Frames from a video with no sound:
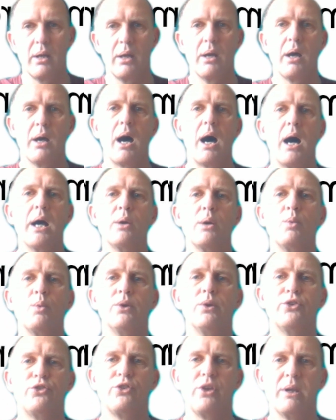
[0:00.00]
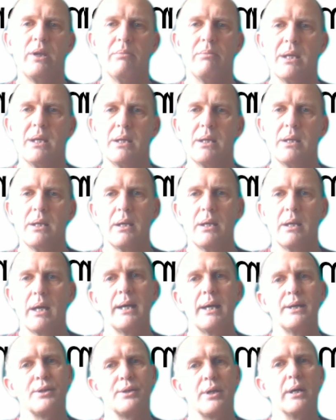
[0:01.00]
I will see me
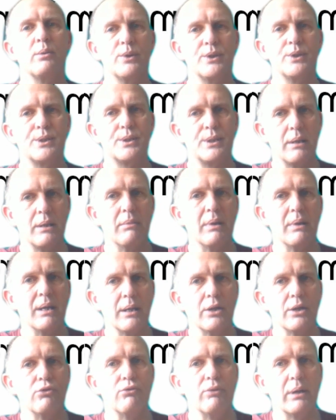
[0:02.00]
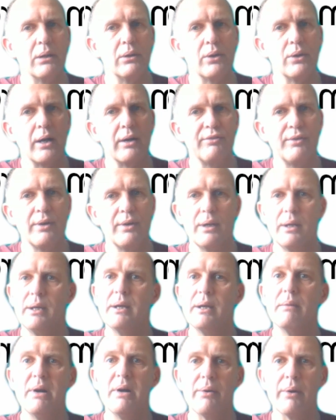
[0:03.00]
as I would see me in real life in a
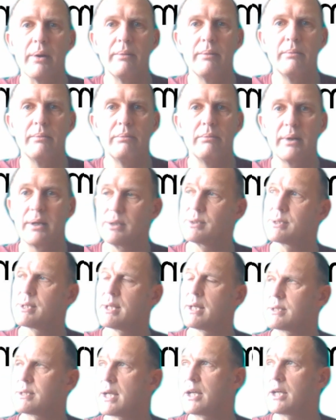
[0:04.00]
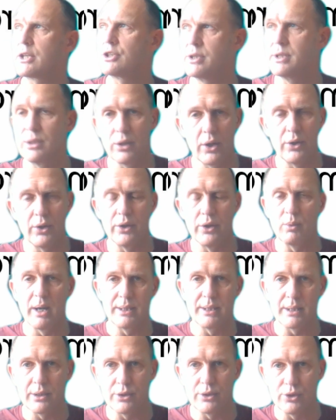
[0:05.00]
mirror, because that's actually the only way
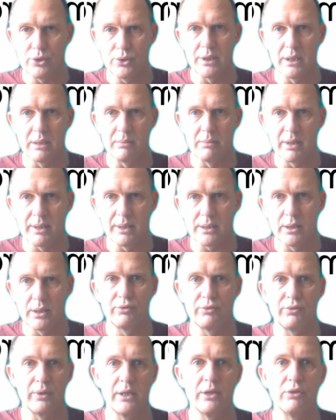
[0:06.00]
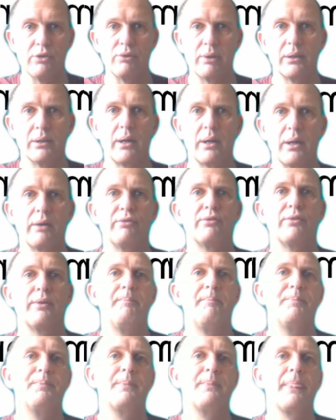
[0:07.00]
that I do see myself in real life.
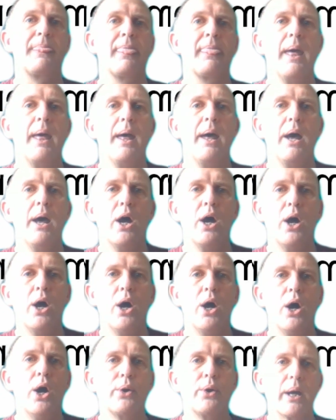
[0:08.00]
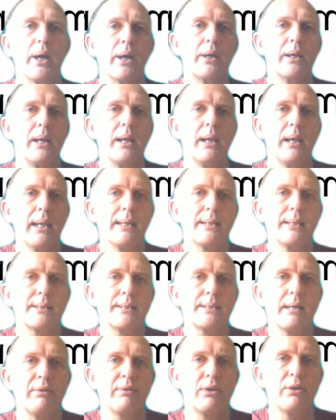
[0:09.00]
Okay, well, let's
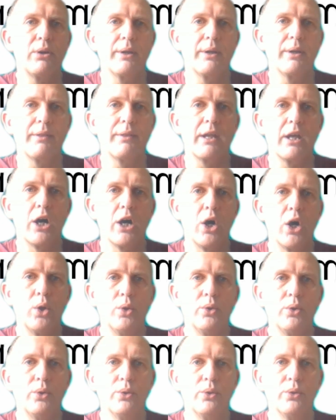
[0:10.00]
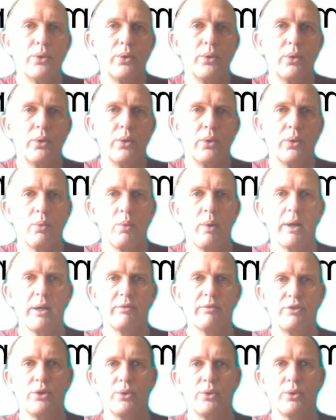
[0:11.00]
have a look at the old way of doing